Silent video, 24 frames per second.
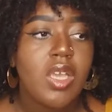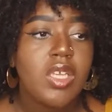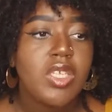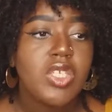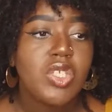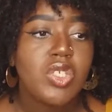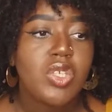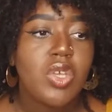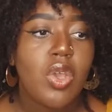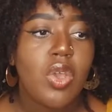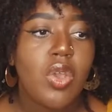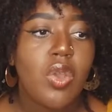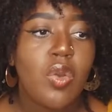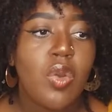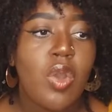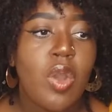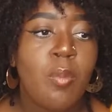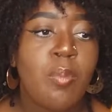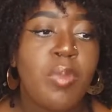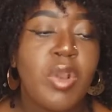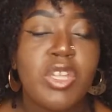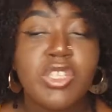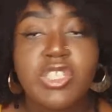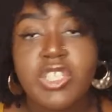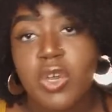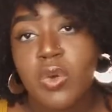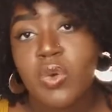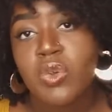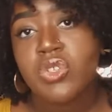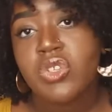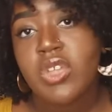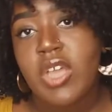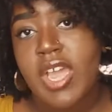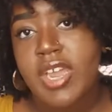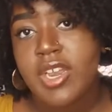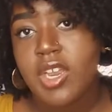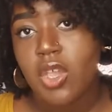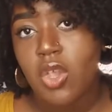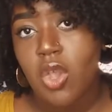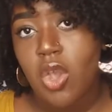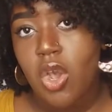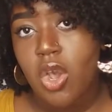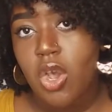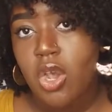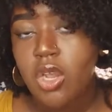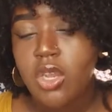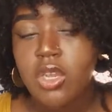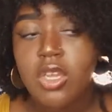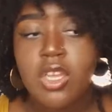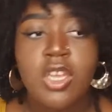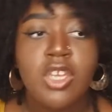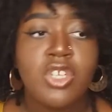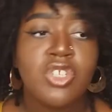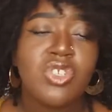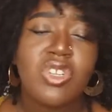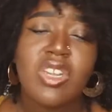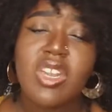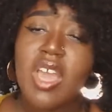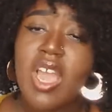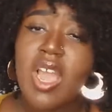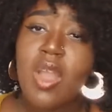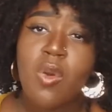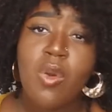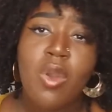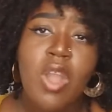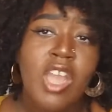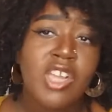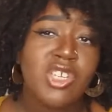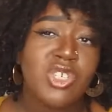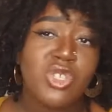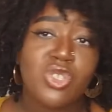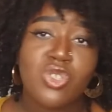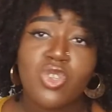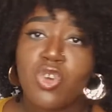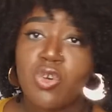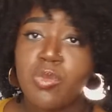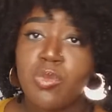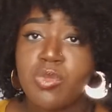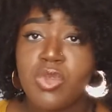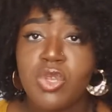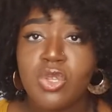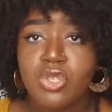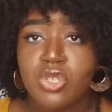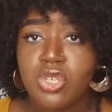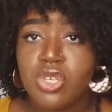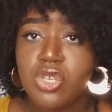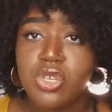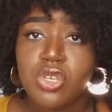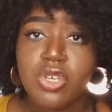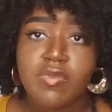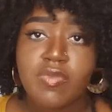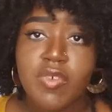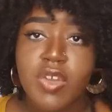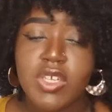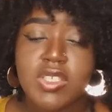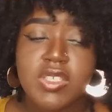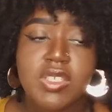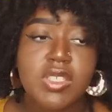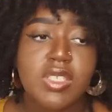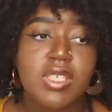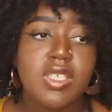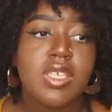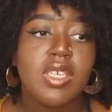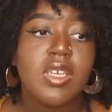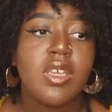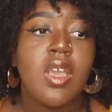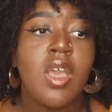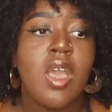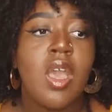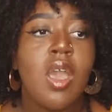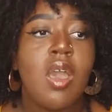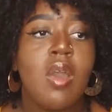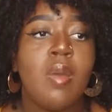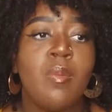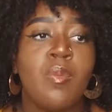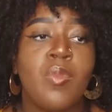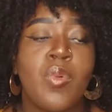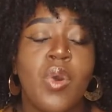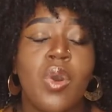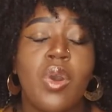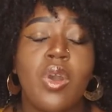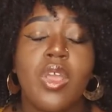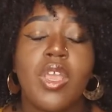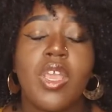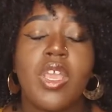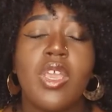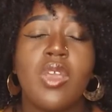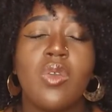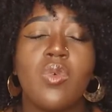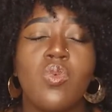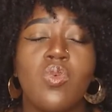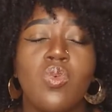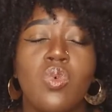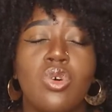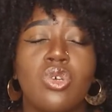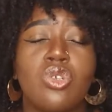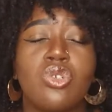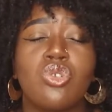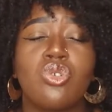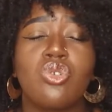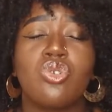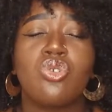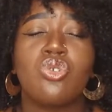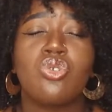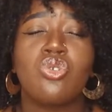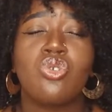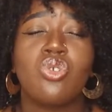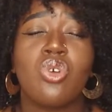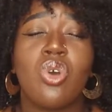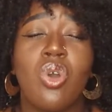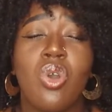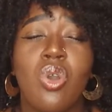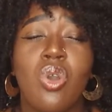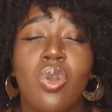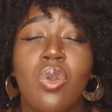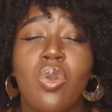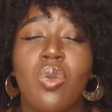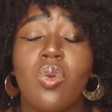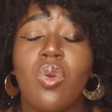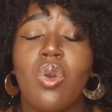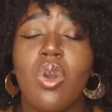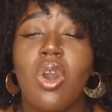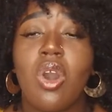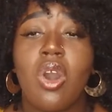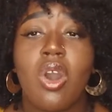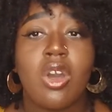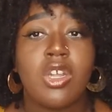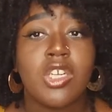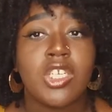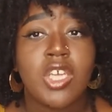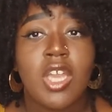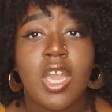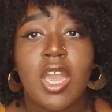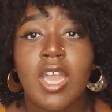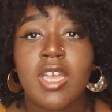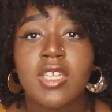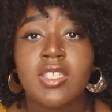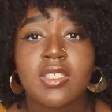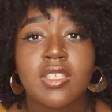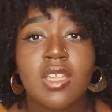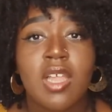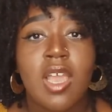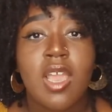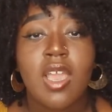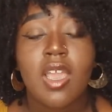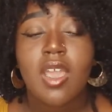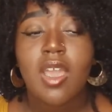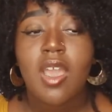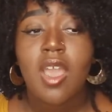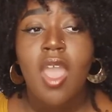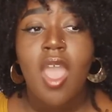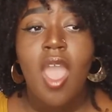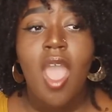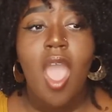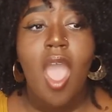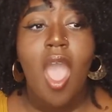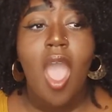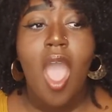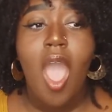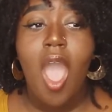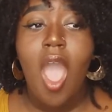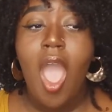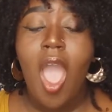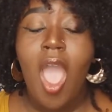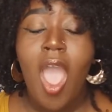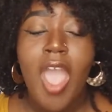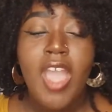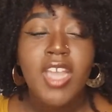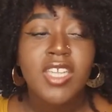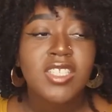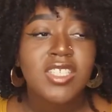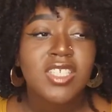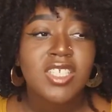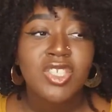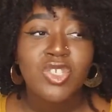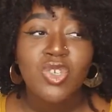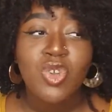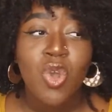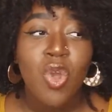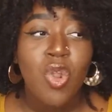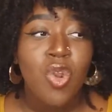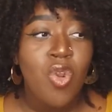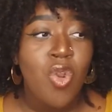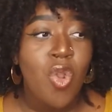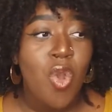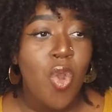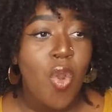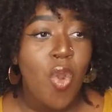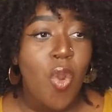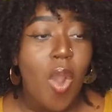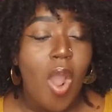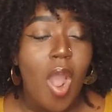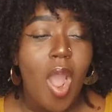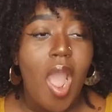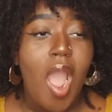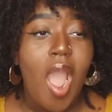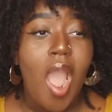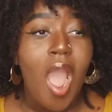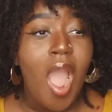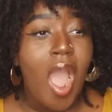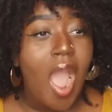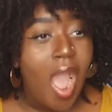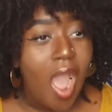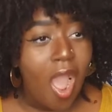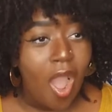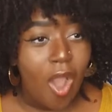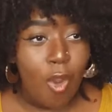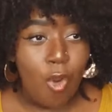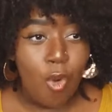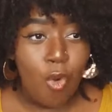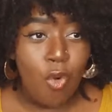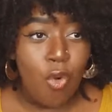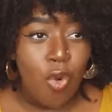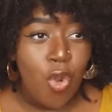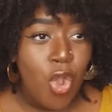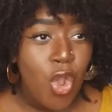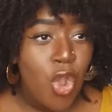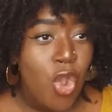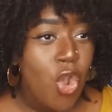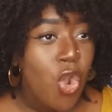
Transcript: So plus I also had a car, so now I just commute to university. But it was so hard, guys. Like, I did not know how